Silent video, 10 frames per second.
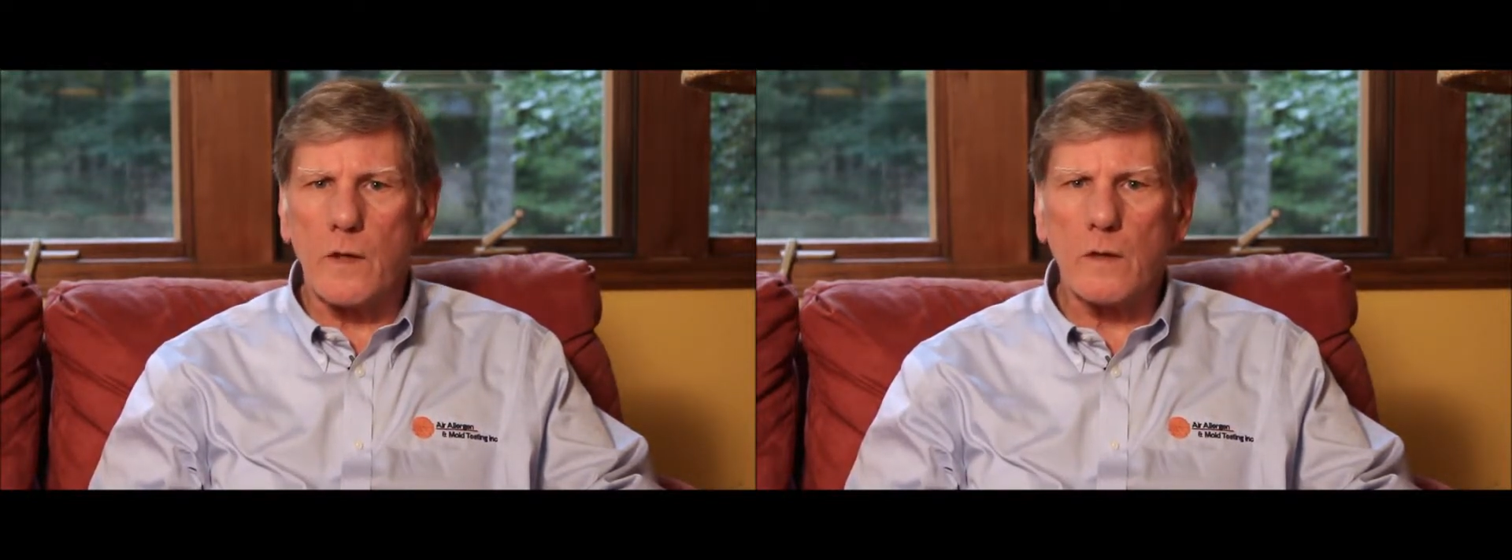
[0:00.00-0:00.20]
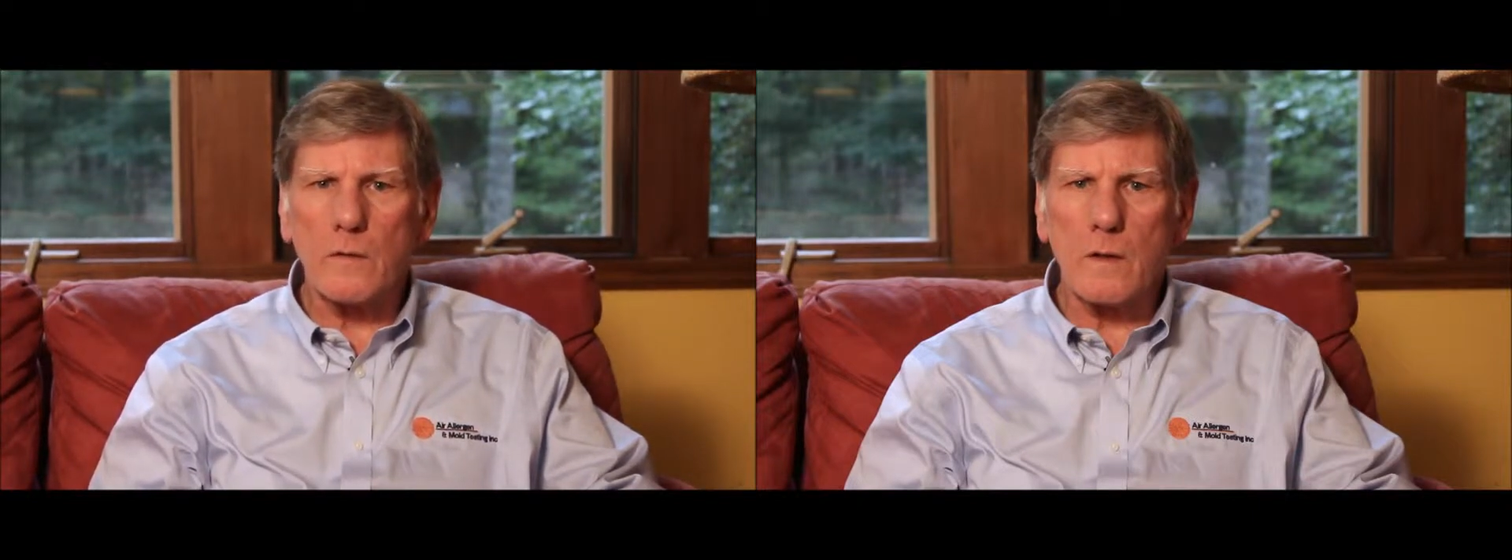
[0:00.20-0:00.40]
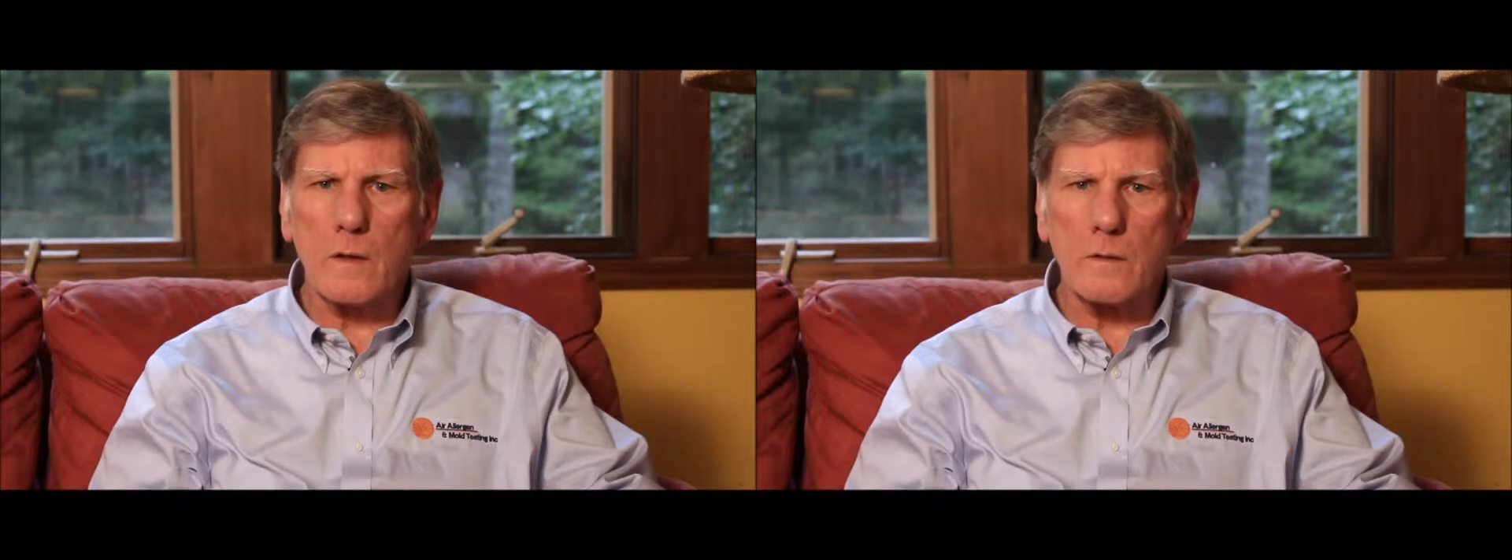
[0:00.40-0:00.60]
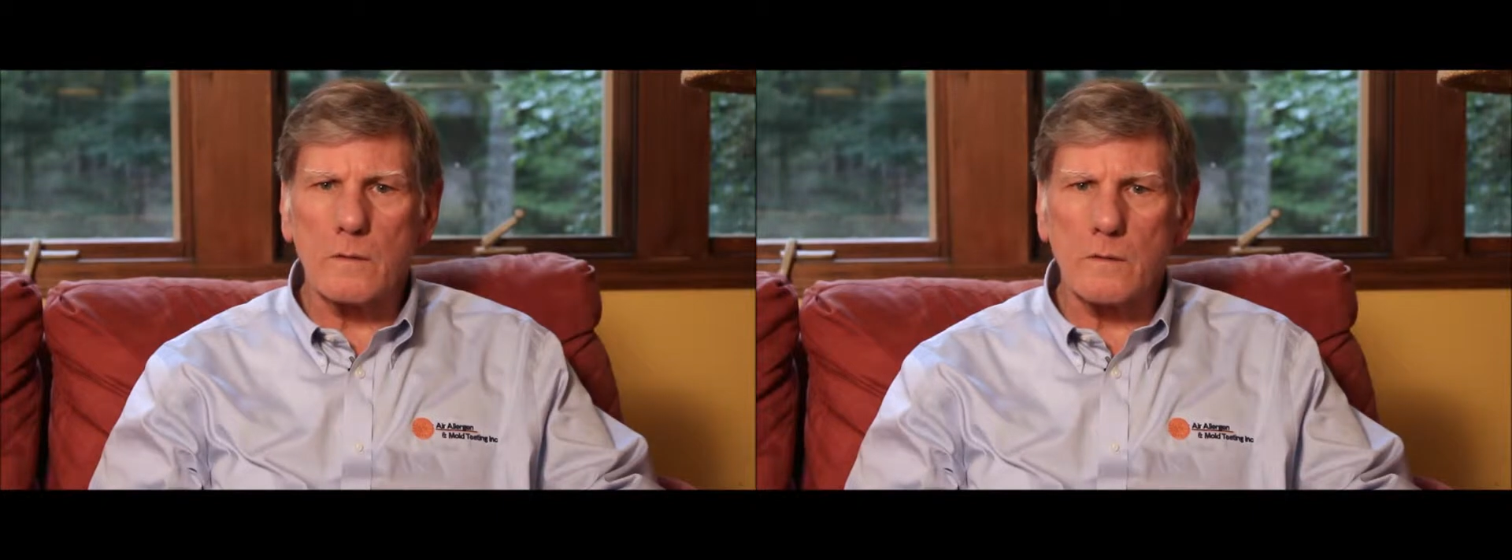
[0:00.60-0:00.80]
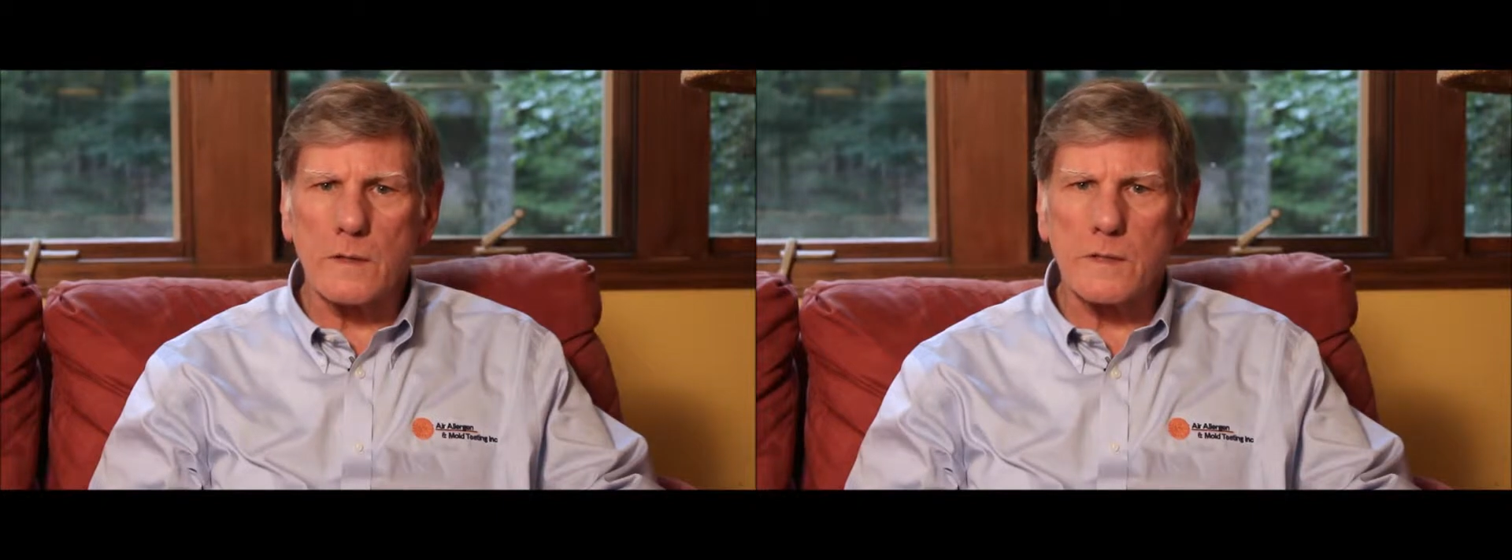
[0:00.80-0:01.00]
health
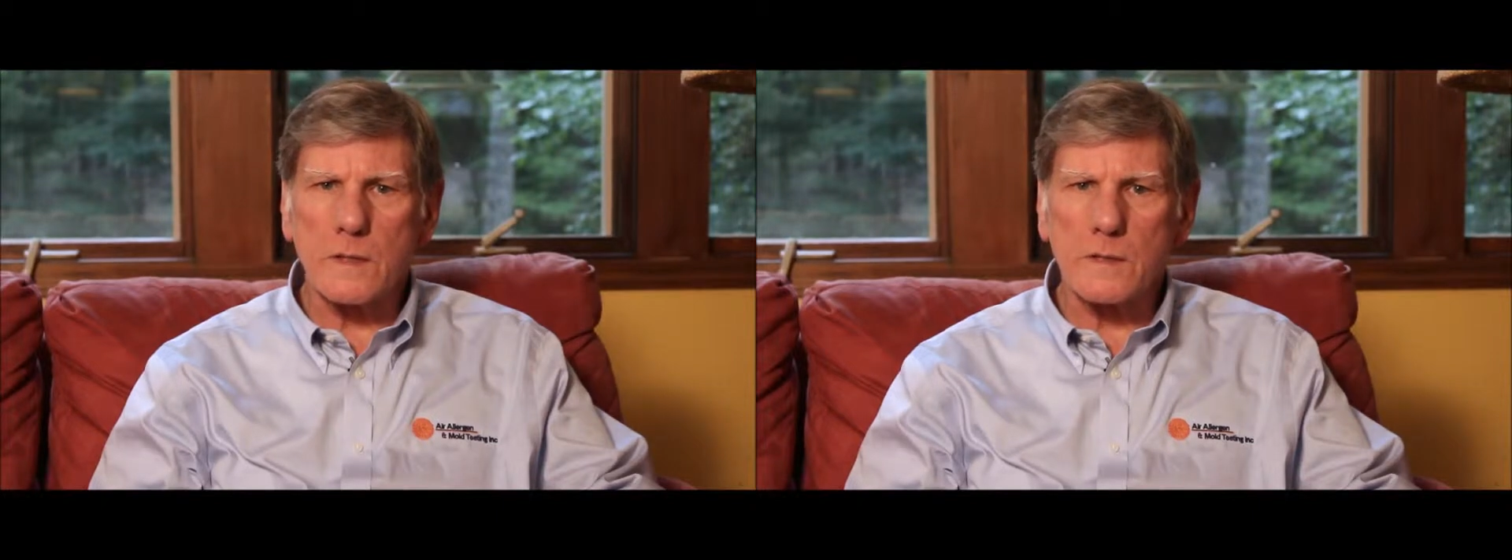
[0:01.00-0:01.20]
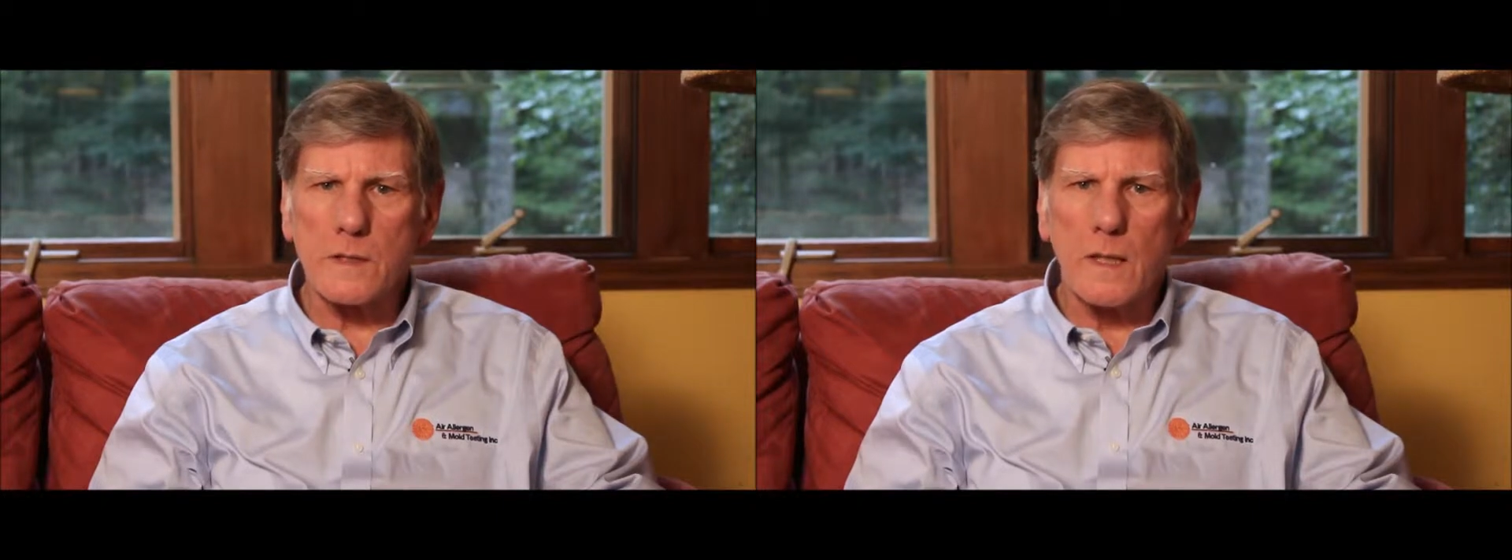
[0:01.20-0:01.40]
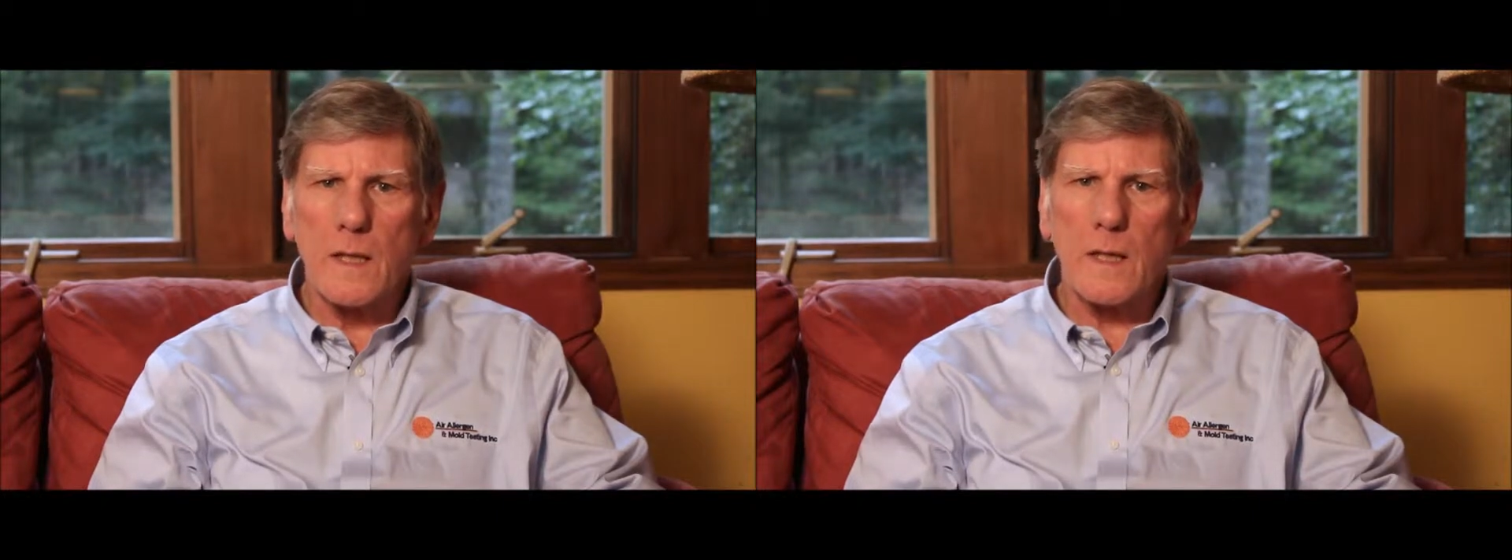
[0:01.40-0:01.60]
characteristics,